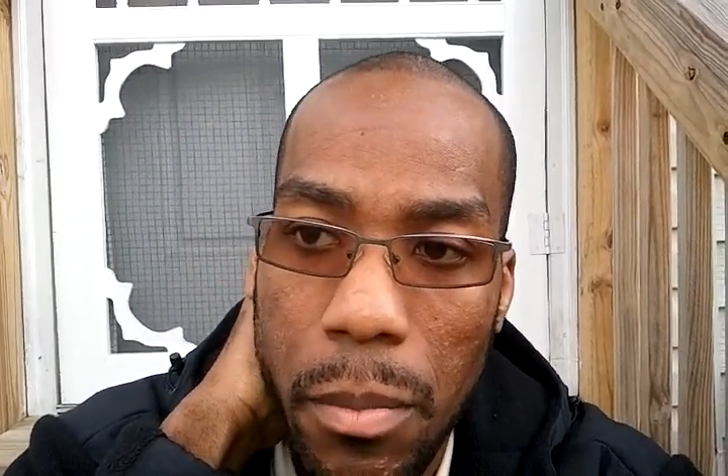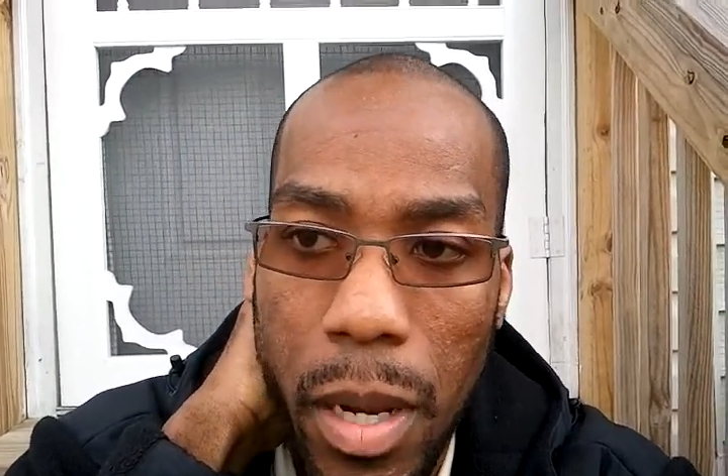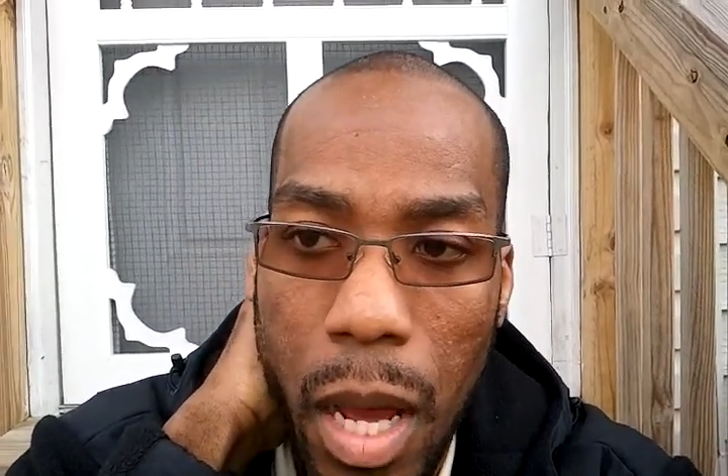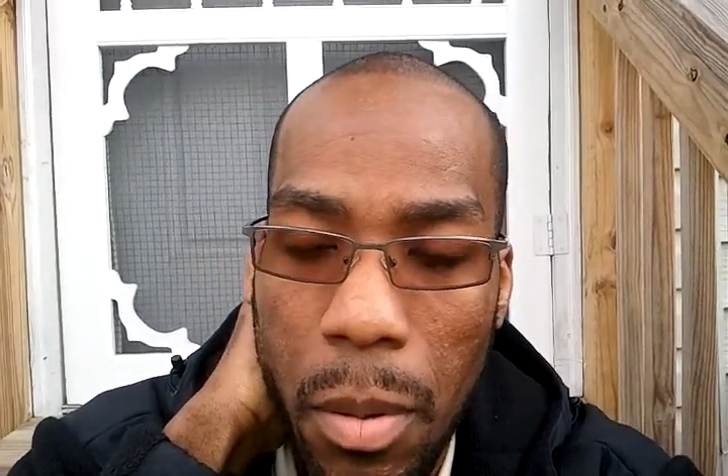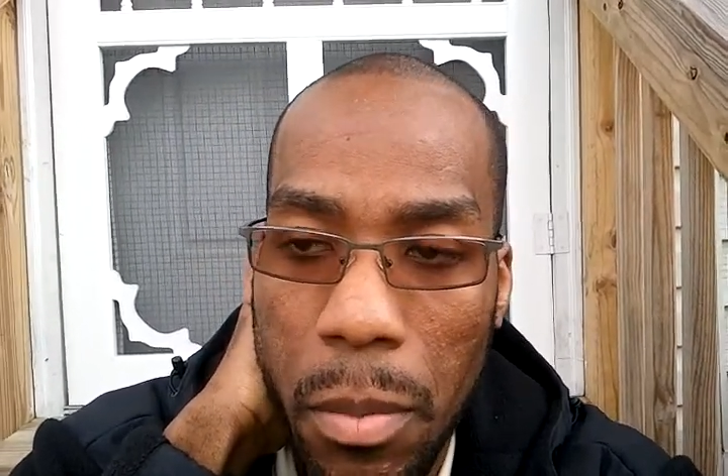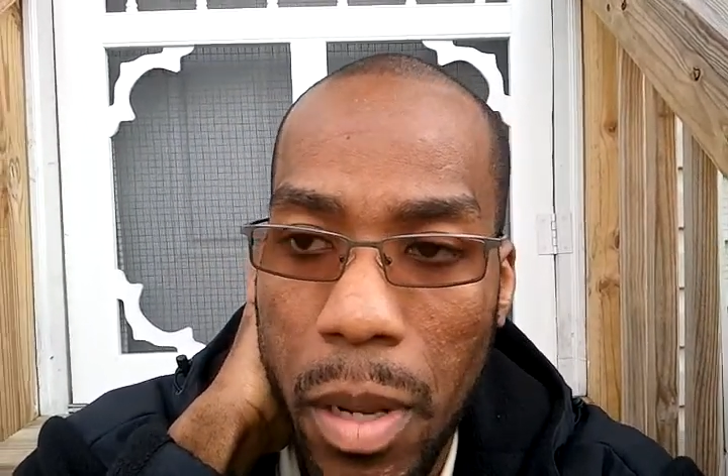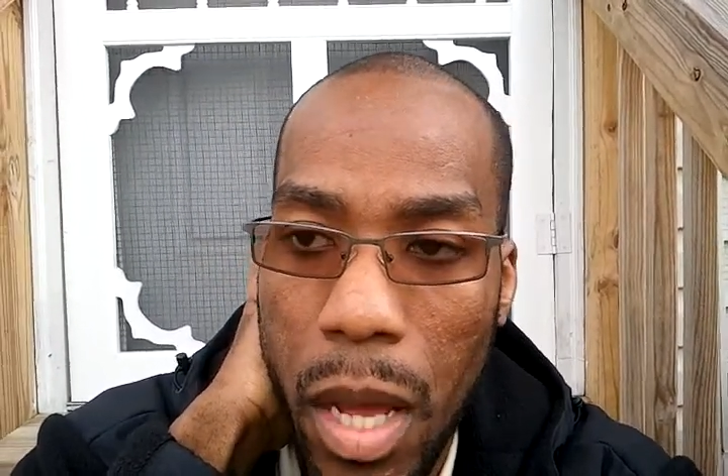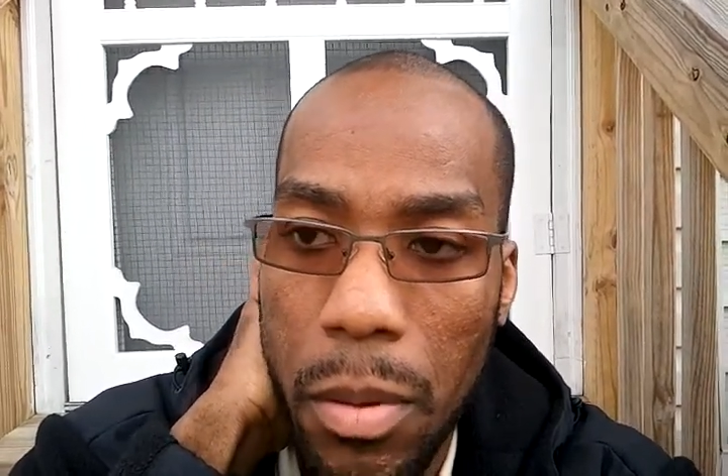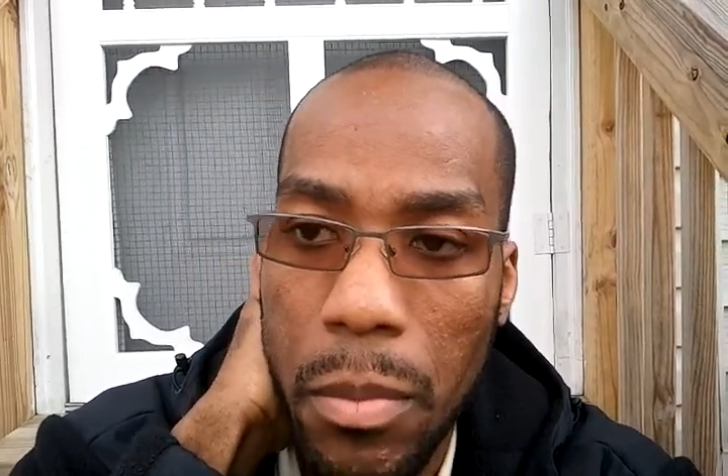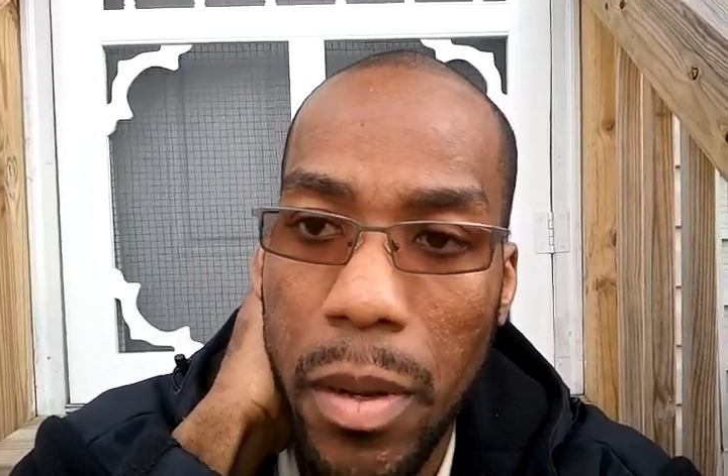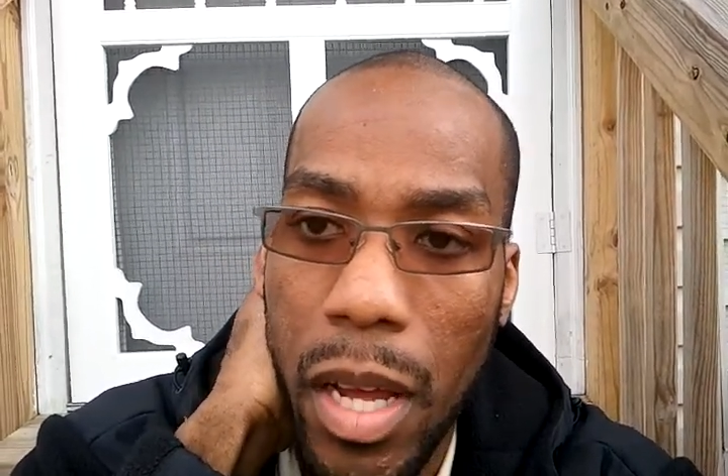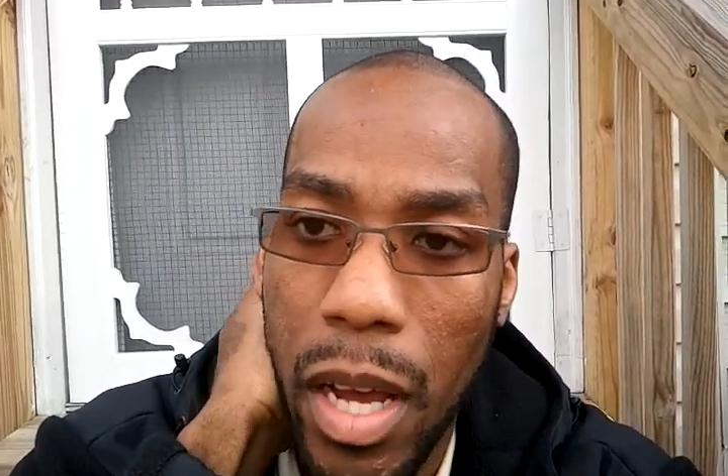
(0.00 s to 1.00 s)
blah, blah, blah,
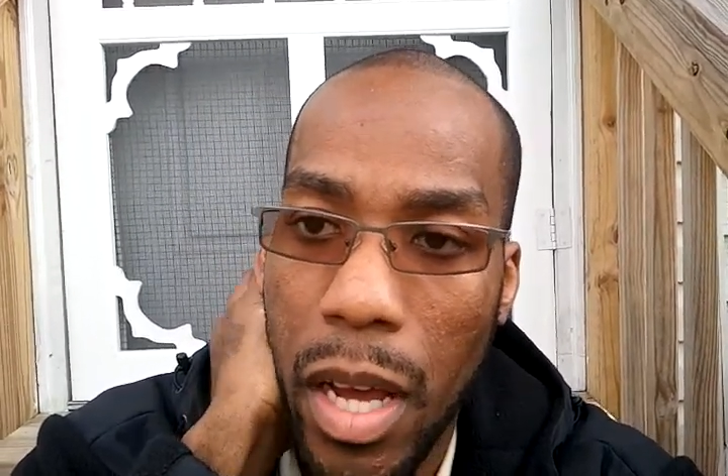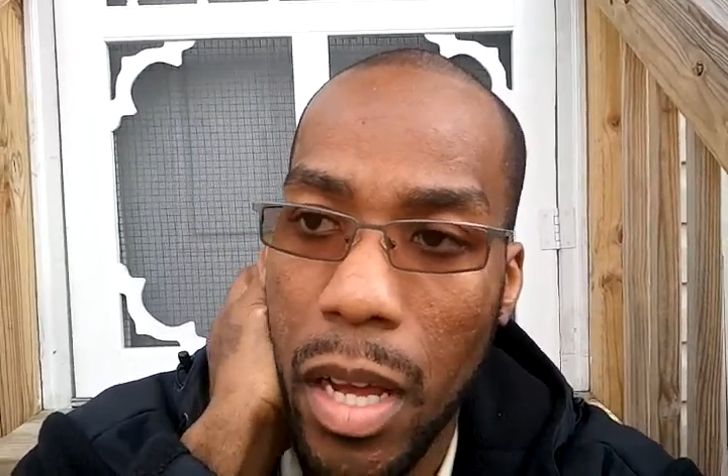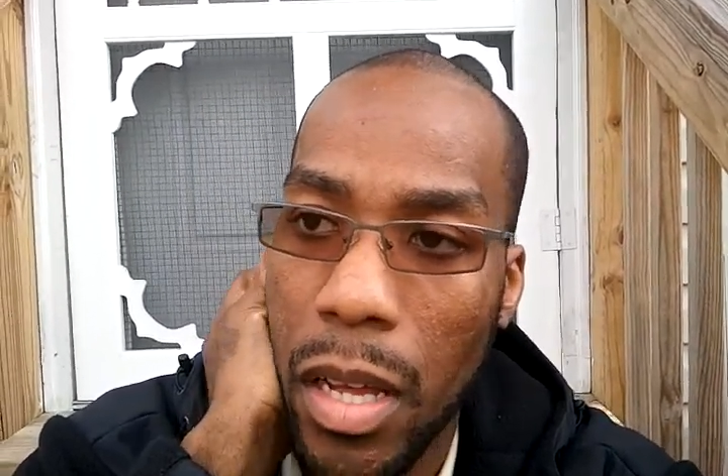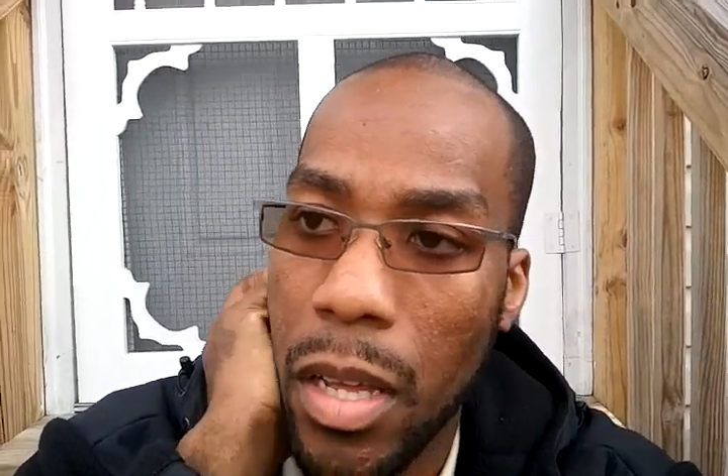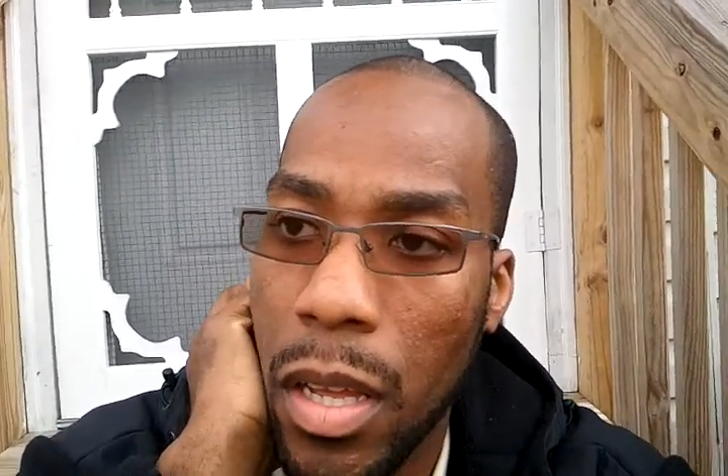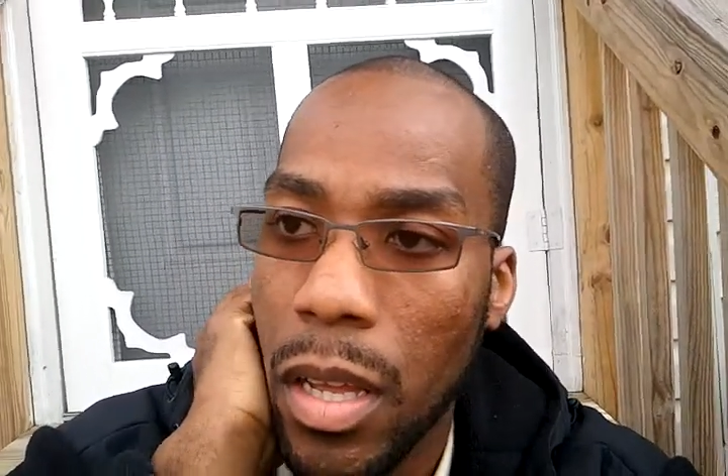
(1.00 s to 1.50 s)
blah, blah.